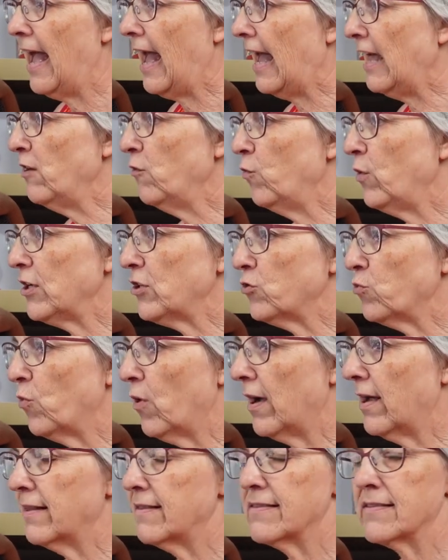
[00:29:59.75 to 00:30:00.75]
And which
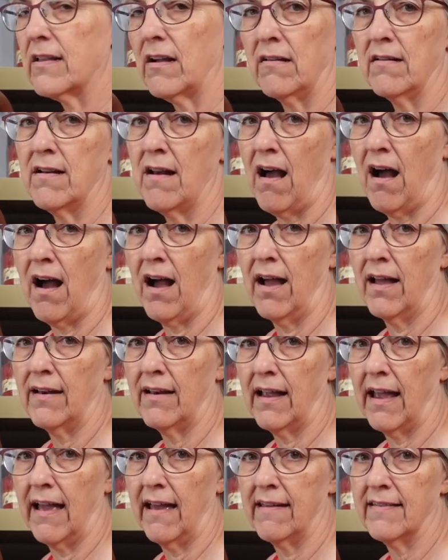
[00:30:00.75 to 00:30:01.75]
ones are not
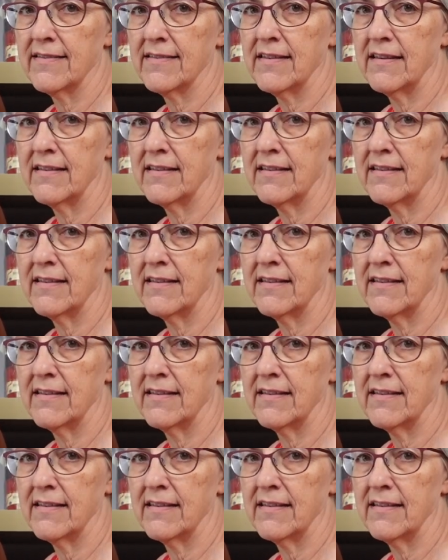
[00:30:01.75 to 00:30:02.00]
as